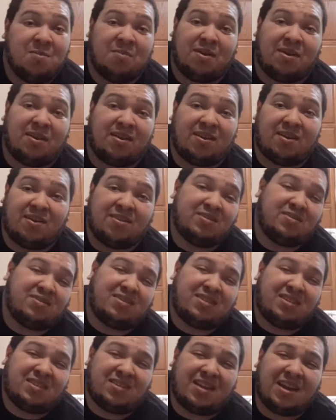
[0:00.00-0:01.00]
But her
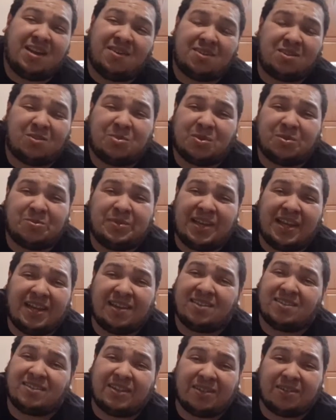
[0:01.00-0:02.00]
character's supposed to be like
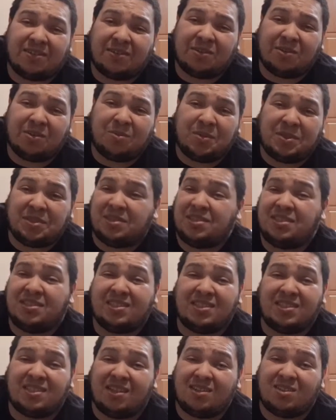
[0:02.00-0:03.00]
hysterical, but she's
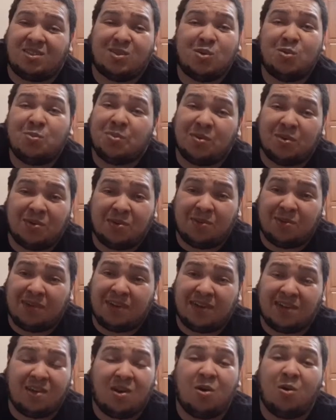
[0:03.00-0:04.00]
just super
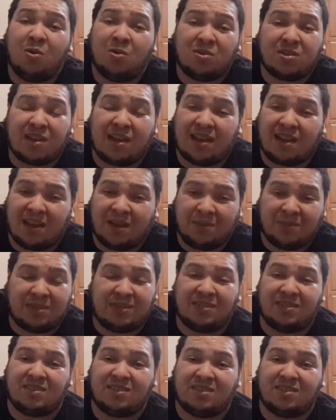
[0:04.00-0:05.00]
annoying the whole time.
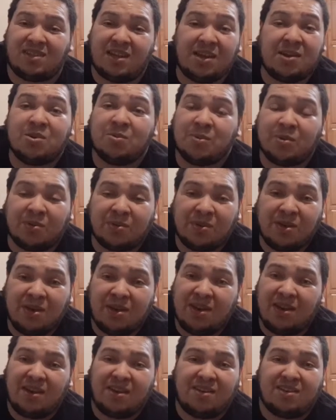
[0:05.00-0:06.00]
She's terrible
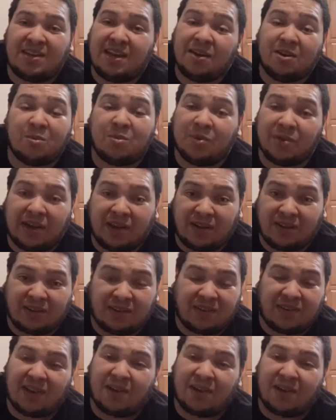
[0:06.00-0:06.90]
character.